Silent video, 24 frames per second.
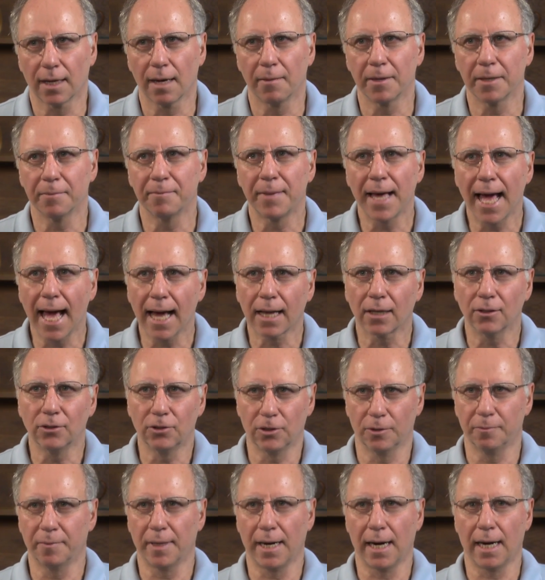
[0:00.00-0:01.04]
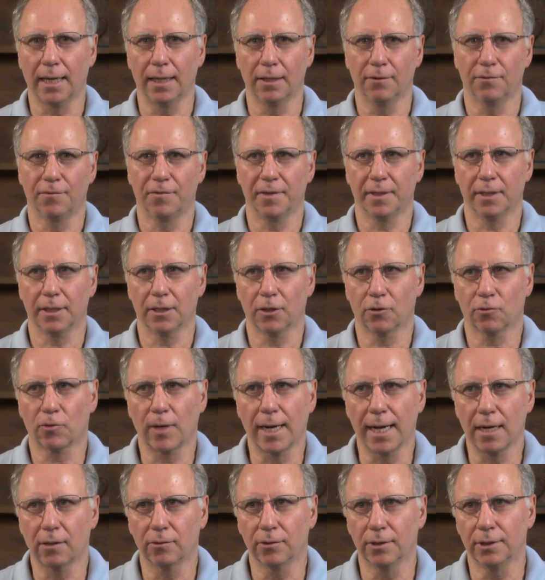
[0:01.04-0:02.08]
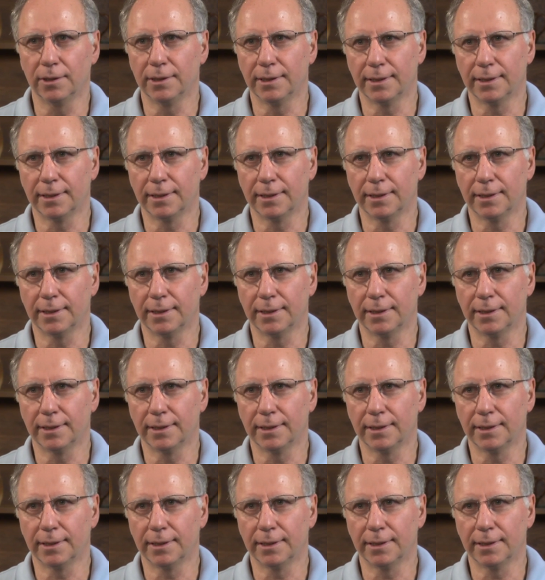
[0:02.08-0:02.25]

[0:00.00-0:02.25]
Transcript: coming back into your body, feeling grounded,